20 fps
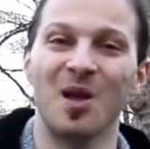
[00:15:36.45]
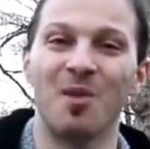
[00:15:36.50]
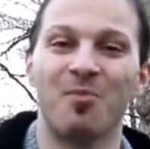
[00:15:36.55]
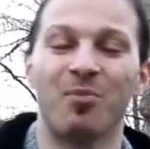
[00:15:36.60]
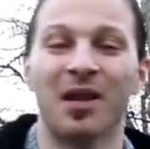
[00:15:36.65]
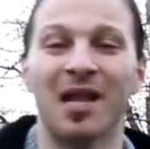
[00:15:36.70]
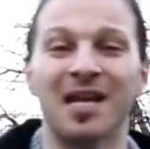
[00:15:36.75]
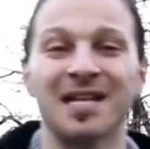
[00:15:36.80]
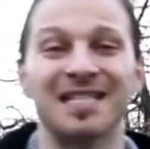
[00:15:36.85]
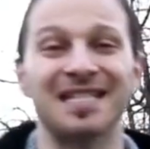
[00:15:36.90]

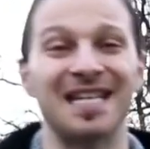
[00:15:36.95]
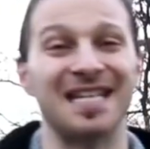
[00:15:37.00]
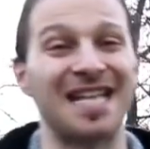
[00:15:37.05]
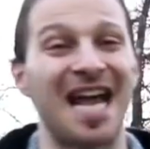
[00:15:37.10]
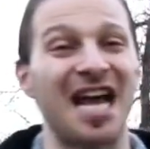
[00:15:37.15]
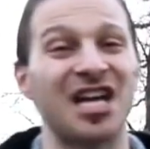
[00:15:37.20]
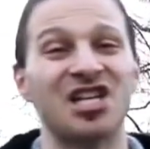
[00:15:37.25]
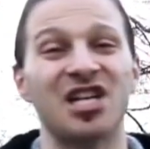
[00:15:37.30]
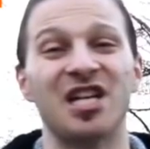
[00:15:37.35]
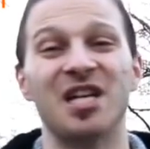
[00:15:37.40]
Plus, it's
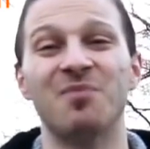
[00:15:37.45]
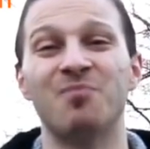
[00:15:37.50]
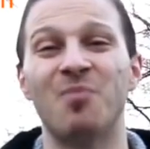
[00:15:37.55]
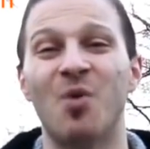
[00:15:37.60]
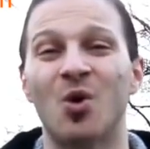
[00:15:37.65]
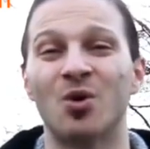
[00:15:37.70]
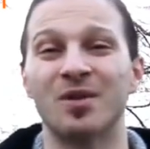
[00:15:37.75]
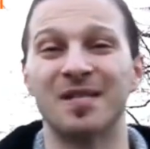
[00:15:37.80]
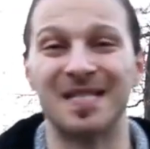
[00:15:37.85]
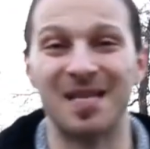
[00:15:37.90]
actually
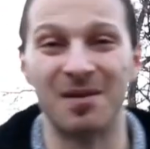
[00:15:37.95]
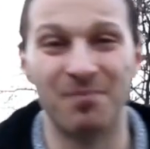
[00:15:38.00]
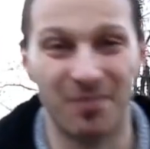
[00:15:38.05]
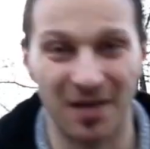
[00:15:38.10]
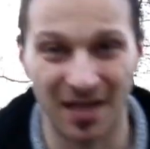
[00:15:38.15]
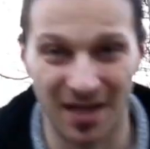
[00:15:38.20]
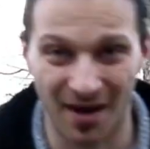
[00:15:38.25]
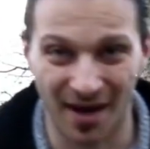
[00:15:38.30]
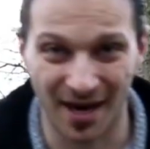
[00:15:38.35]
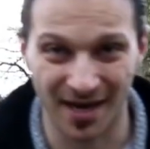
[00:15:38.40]
more
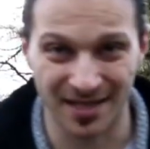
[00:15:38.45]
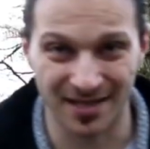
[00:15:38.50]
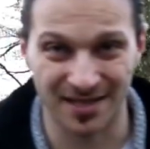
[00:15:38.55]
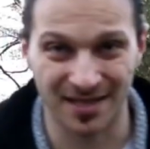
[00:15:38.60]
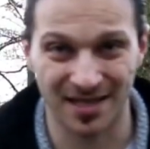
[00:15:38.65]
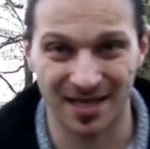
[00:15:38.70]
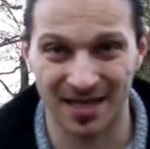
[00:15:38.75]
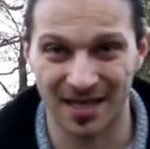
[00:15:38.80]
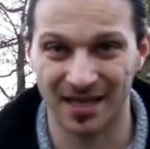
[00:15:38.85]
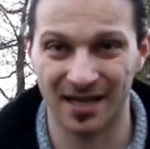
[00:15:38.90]
simple, guys.
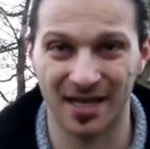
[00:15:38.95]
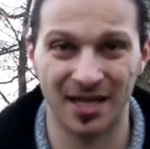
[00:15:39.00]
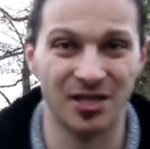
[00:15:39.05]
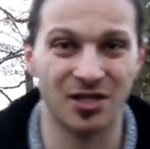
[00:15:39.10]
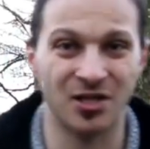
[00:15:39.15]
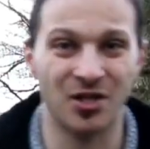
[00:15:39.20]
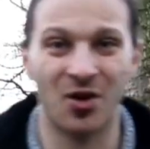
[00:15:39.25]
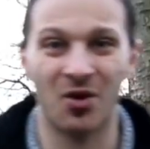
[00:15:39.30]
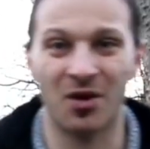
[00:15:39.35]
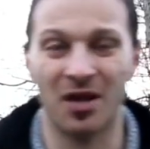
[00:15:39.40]
There's
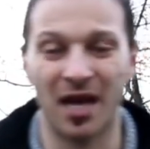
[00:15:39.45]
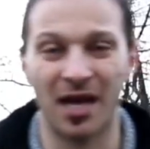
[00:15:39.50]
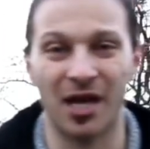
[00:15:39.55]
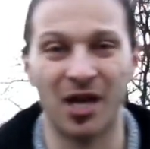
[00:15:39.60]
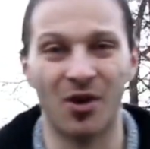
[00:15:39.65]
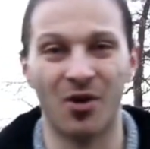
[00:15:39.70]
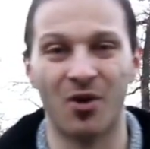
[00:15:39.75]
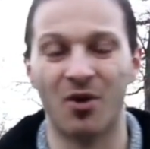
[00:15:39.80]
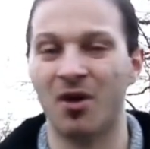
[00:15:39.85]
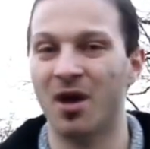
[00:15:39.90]
no like,
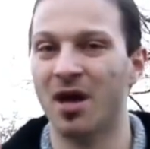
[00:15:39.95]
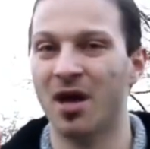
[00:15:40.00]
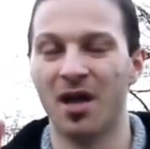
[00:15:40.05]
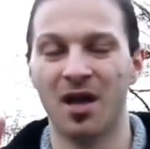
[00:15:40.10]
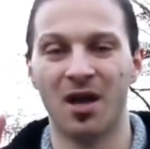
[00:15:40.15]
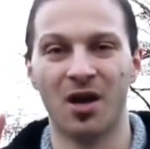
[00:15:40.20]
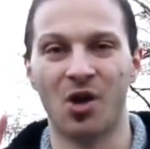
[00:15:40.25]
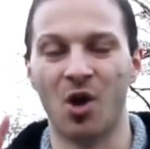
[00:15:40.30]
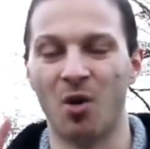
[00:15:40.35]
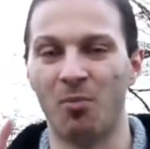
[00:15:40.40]
you know,
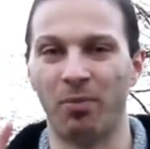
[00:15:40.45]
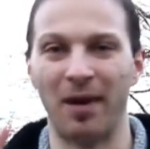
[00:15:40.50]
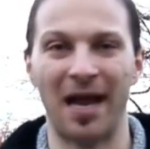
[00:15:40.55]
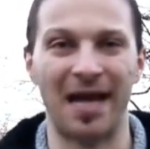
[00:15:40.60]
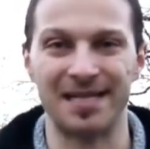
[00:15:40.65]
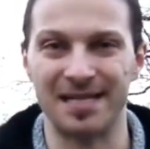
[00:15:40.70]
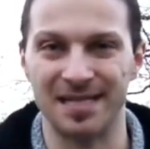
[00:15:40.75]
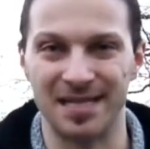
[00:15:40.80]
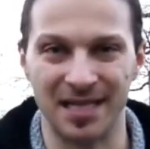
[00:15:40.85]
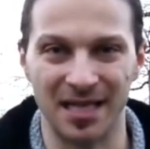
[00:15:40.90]

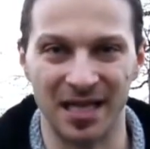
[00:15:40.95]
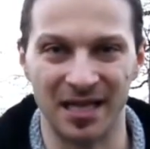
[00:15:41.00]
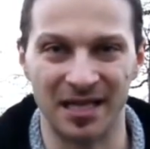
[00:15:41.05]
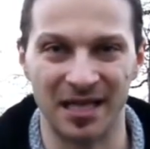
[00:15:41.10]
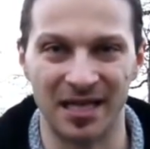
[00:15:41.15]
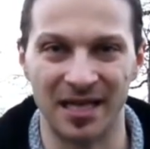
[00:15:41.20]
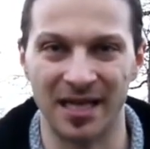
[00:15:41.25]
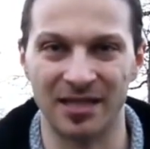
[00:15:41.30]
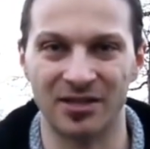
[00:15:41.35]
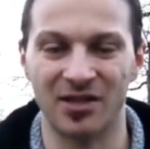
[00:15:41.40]
complexity in
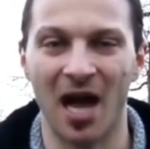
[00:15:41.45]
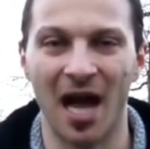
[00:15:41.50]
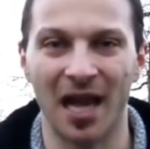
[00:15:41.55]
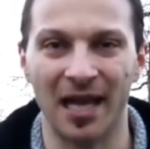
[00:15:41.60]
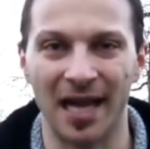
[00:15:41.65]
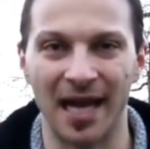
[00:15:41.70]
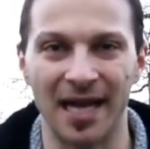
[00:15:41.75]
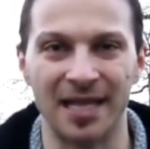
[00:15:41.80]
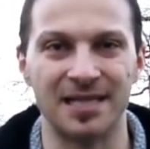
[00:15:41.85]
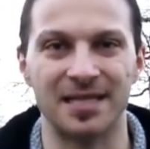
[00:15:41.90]
learning a
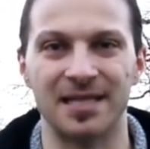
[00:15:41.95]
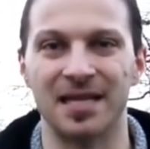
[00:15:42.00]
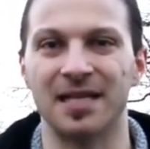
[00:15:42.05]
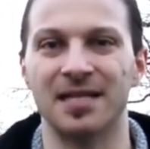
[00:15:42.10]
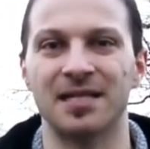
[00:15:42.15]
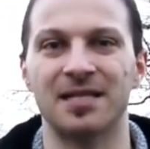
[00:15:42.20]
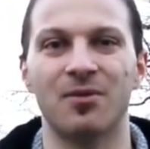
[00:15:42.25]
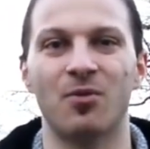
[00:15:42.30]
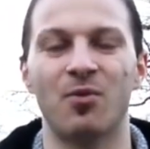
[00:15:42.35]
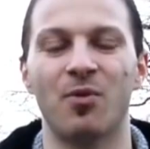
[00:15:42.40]
dialect.
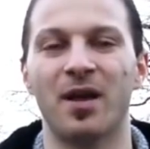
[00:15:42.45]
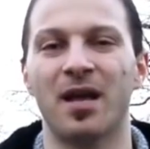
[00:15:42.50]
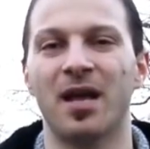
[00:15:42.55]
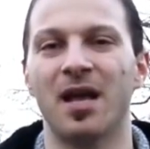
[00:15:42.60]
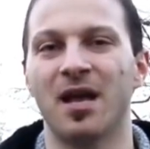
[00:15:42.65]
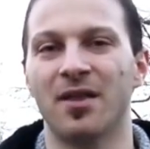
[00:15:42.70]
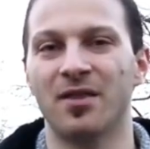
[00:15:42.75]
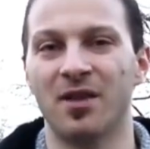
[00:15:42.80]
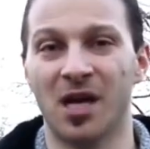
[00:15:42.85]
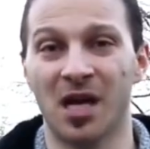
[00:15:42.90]
The
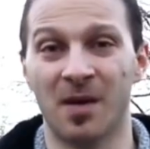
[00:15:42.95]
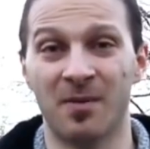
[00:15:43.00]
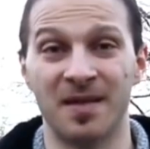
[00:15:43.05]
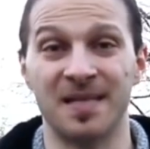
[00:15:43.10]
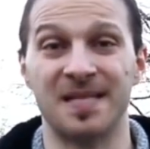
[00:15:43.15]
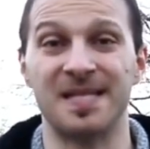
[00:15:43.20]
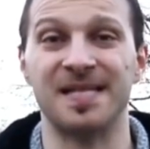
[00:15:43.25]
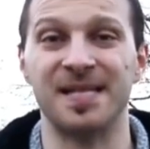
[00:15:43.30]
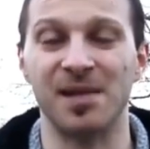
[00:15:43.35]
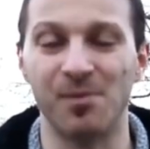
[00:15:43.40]
grammar
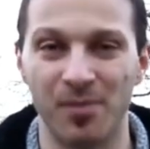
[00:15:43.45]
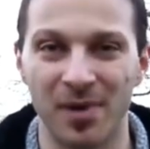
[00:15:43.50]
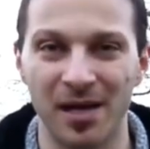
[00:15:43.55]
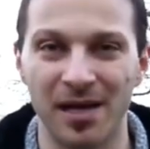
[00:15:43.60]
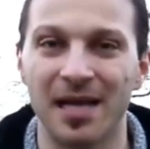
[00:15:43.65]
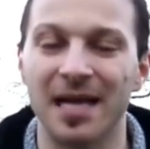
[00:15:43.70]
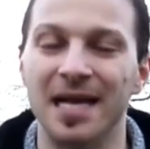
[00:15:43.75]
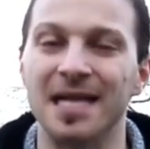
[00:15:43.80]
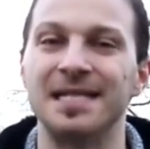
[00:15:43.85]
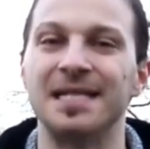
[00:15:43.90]
is simple,
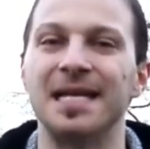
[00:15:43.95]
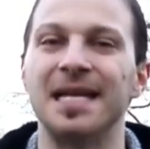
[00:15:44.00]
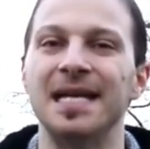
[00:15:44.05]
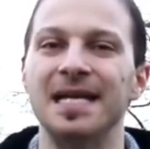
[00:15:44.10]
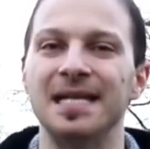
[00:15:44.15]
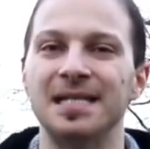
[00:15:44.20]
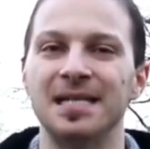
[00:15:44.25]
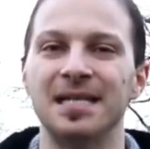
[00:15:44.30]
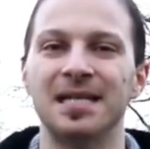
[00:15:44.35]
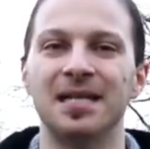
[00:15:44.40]
it's
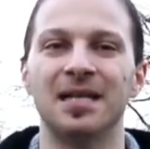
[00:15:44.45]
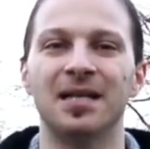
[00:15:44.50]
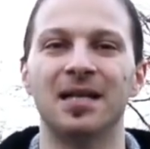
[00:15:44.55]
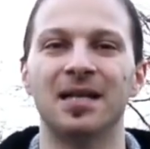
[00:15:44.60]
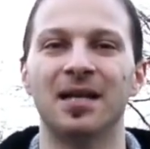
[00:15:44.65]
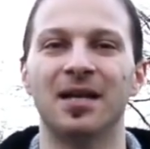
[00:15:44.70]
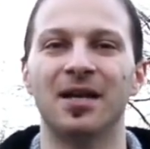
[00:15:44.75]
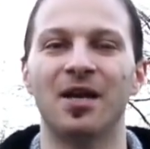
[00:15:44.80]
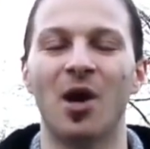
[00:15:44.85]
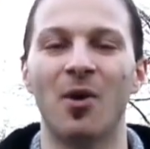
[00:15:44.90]

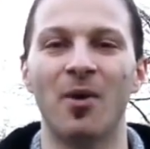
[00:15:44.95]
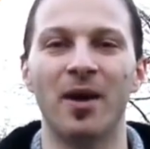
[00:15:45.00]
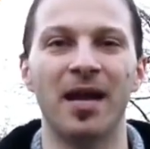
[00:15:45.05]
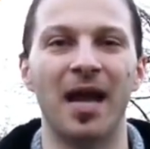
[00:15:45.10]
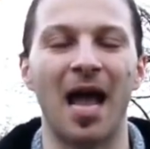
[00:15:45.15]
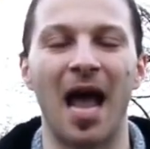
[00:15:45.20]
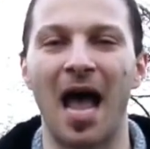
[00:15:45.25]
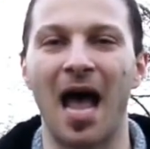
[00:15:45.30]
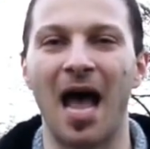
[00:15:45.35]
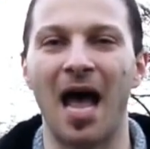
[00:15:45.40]
easy
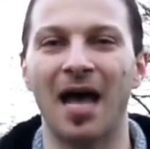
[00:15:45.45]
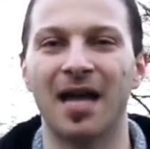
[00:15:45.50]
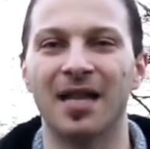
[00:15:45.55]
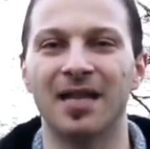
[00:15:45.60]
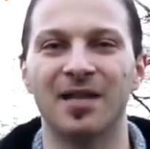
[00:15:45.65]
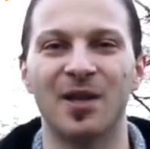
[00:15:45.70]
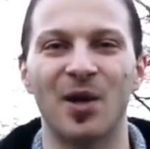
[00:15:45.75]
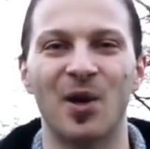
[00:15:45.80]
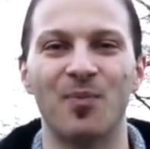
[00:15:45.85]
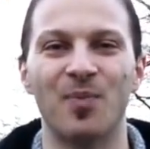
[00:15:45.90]
going,
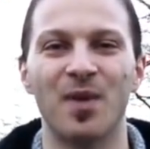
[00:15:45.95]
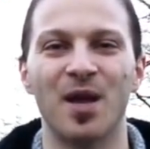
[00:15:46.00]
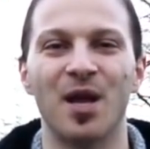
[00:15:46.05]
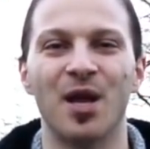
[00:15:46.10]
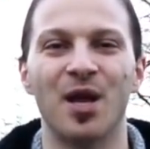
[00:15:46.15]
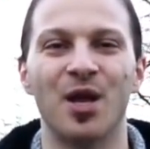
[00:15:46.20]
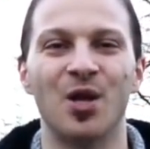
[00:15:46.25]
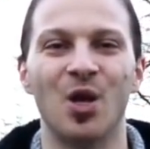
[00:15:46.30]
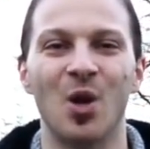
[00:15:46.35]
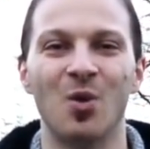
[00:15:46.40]
and
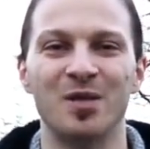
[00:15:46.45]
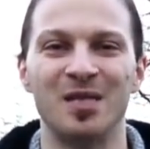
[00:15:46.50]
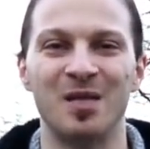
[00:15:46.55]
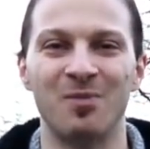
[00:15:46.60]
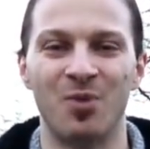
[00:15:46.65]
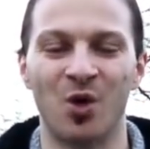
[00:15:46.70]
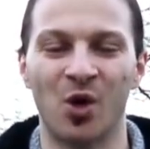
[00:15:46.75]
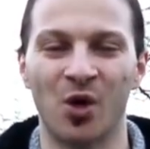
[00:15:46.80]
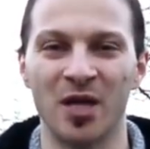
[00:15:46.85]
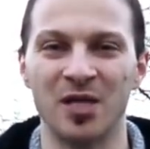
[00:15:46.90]
you will see
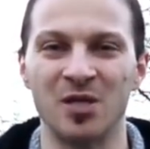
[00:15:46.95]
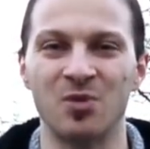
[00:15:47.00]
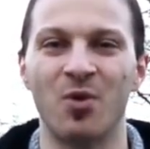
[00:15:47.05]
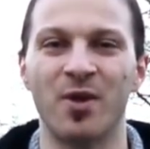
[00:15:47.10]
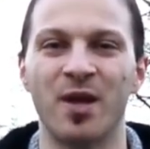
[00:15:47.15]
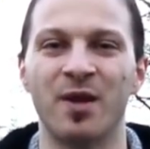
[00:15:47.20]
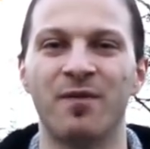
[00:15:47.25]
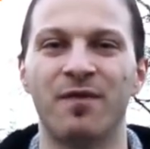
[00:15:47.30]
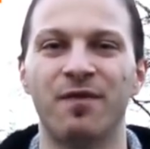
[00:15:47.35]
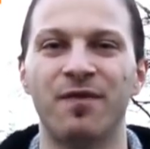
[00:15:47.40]
progress
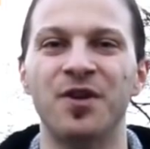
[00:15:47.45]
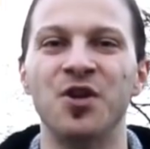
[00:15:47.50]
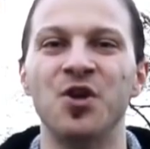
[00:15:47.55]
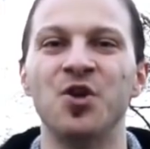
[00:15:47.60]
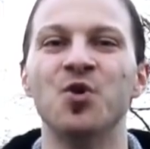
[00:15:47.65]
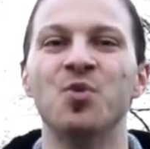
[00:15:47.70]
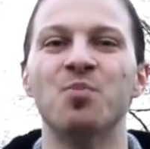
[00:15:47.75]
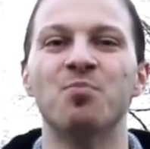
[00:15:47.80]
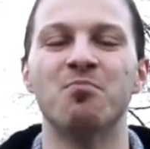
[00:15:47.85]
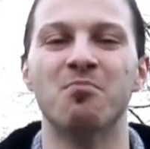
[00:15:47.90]
within
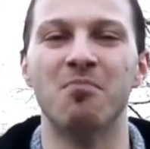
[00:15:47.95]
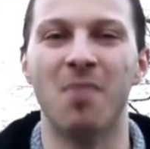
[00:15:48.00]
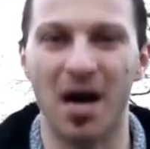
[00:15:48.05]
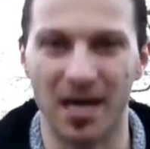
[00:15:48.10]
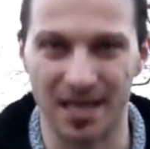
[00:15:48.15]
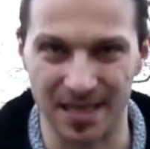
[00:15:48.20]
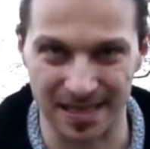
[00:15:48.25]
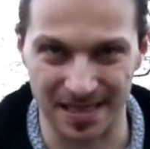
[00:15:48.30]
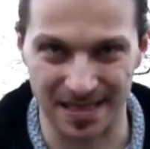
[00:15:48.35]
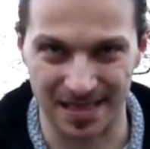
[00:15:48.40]
few
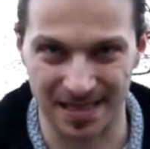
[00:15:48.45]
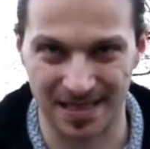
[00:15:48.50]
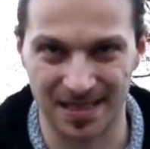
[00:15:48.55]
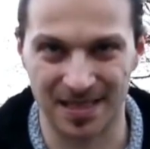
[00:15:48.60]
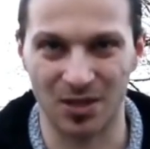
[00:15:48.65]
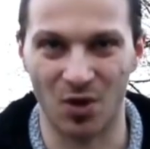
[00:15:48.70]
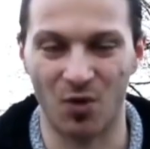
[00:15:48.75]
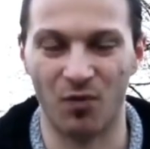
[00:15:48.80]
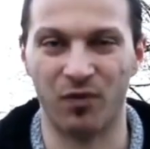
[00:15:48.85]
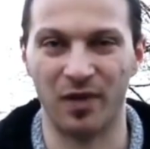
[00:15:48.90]

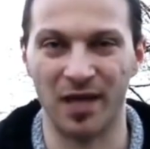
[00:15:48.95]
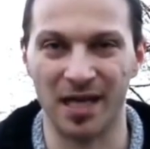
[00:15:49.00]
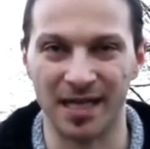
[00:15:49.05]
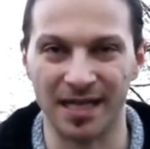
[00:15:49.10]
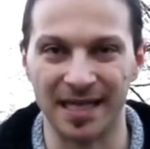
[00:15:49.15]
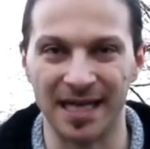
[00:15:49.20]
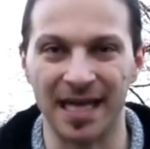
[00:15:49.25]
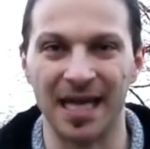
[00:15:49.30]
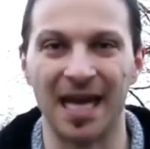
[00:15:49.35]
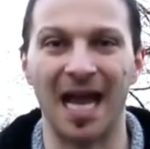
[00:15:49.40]
months of
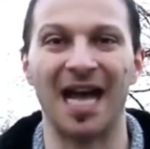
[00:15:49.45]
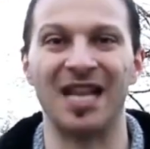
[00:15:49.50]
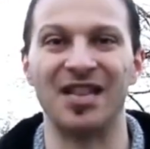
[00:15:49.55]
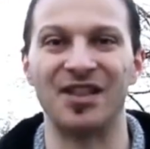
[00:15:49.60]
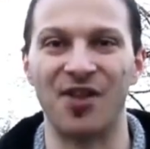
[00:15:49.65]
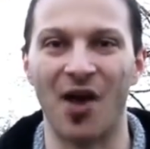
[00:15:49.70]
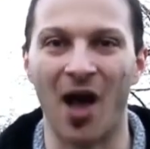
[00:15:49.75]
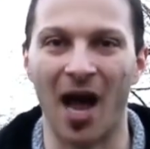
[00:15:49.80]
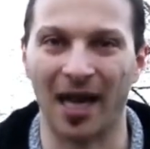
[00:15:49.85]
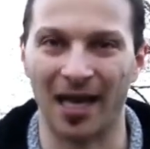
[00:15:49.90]
learning a
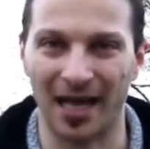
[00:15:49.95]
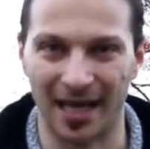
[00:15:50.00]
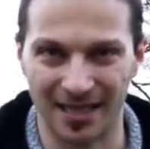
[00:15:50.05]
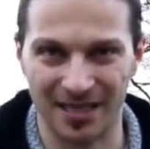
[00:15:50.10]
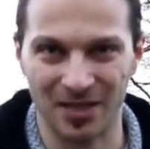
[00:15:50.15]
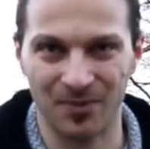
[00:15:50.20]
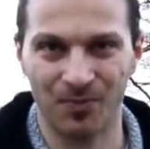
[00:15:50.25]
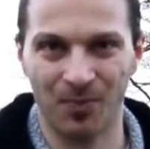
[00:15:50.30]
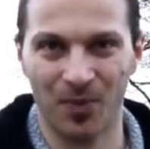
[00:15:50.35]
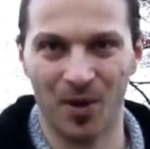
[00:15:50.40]

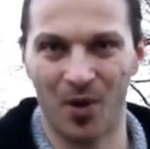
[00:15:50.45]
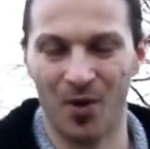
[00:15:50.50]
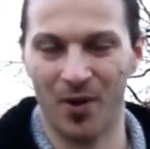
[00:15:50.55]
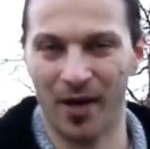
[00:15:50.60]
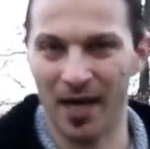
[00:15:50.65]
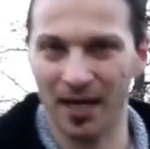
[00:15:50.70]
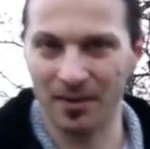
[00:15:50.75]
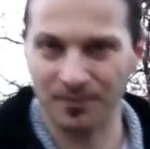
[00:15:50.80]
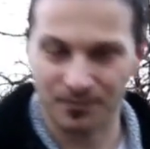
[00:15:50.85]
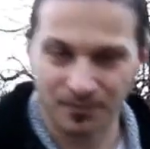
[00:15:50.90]
dialect,
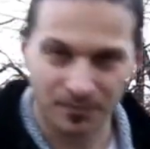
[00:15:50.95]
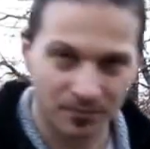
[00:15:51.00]
okay?